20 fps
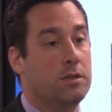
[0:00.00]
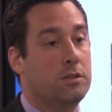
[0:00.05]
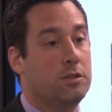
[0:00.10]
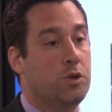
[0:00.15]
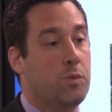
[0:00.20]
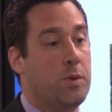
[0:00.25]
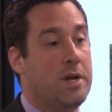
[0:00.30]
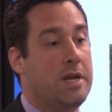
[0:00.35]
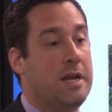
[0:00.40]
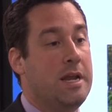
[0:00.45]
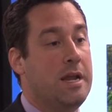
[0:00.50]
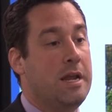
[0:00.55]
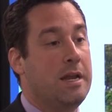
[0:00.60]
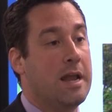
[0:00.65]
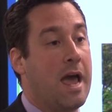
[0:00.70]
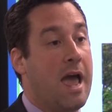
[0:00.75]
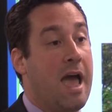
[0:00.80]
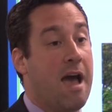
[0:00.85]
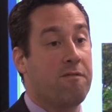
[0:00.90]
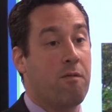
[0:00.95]
Do we need to
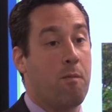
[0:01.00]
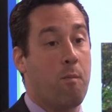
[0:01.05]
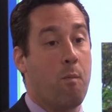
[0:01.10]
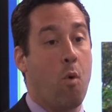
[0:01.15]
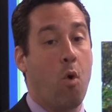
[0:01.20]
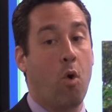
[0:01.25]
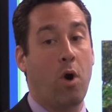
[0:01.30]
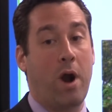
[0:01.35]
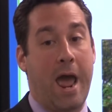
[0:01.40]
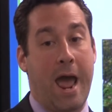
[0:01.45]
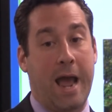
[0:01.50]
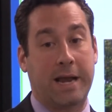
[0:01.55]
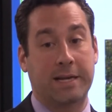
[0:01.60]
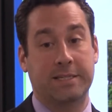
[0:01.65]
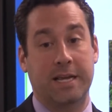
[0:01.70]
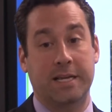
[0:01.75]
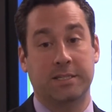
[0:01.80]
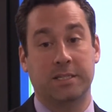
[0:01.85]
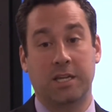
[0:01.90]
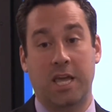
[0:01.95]
have more
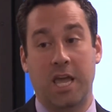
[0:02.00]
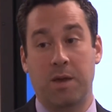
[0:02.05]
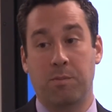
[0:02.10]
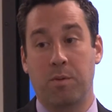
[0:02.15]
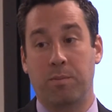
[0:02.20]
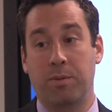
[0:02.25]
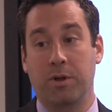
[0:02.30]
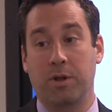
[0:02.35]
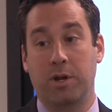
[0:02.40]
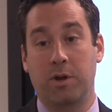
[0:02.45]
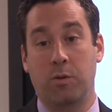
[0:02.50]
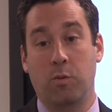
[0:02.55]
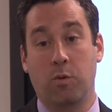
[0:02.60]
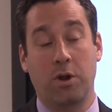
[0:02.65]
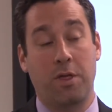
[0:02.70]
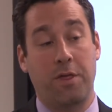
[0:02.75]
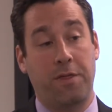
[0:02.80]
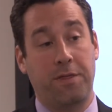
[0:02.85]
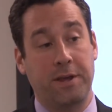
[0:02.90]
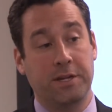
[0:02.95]
access and capability? One
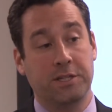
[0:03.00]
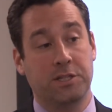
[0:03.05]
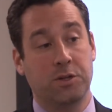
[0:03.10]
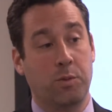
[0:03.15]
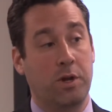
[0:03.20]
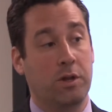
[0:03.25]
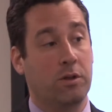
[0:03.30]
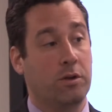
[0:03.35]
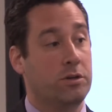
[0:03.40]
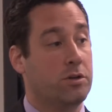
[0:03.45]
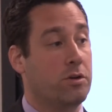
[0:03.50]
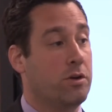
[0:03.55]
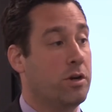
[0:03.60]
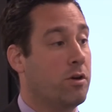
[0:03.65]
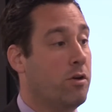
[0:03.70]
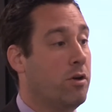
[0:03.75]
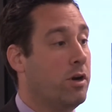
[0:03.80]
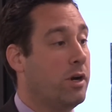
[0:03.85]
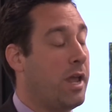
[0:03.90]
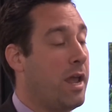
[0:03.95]
of the things that we learned during
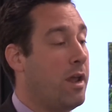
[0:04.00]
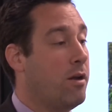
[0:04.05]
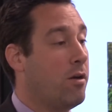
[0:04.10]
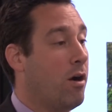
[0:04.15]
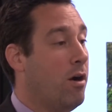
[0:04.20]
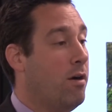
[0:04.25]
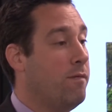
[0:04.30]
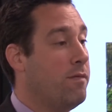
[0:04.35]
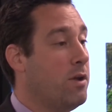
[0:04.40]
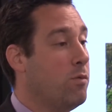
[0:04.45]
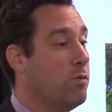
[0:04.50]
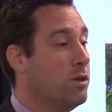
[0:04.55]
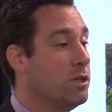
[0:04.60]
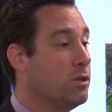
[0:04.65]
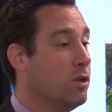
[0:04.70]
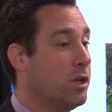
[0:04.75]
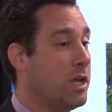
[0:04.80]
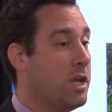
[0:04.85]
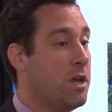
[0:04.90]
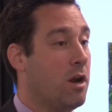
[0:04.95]
Hurricane Harvey was
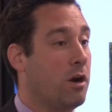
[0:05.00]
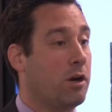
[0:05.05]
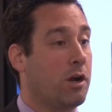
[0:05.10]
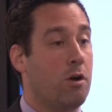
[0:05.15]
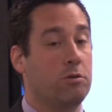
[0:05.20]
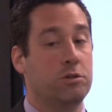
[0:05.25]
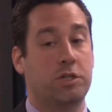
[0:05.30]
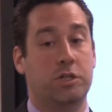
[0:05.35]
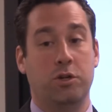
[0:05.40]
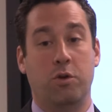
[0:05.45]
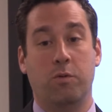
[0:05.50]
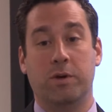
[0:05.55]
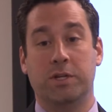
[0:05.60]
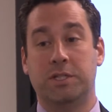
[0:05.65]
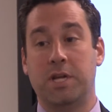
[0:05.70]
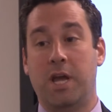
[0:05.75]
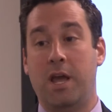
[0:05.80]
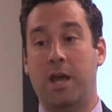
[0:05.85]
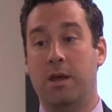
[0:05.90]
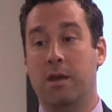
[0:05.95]
looking at our Coach
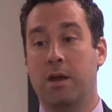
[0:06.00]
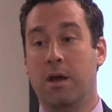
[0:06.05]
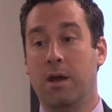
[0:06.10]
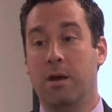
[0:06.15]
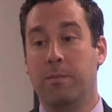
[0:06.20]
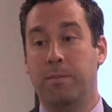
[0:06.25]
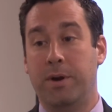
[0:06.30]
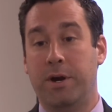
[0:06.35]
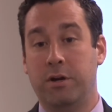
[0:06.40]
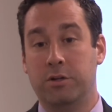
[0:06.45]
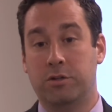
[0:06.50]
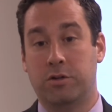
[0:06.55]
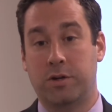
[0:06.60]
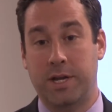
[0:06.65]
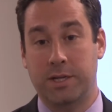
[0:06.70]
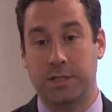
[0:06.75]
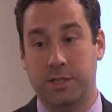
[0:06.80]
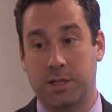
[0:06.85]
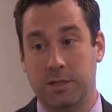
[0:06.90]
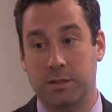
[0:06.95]
USA
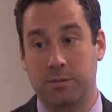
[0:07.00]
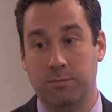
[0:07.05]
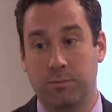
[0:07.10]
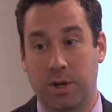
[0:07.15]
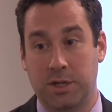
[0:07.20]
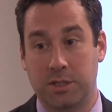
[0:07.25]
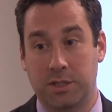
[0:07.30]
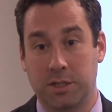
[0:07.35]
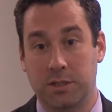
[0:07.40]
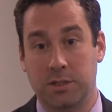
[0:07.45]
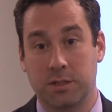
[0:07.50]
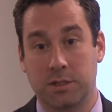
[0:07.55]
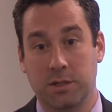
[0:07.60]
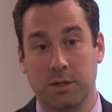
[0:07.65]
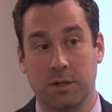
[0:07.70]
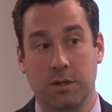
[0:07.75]
paratransit buses.